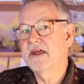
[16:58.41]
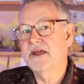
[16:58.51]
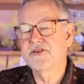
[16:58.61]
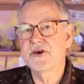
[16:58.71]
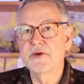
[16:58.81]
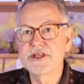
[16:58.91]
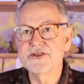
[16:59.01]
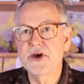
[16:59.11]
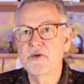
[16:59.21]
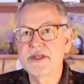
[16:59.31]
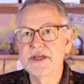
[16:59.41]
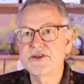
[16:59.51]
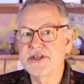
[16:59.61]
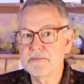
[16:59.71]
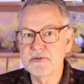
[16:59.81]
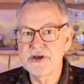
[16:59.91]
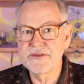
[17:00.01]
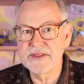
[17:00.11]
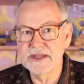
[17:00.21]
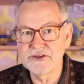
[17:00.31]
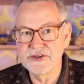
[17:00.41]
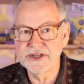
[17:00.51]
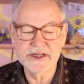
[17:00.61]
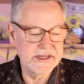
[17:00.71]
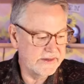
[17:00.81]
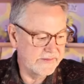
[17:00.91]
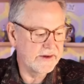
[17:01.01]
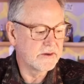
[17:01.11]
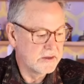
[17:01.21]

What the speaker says: And so it's only a temporary thing until you can get in there.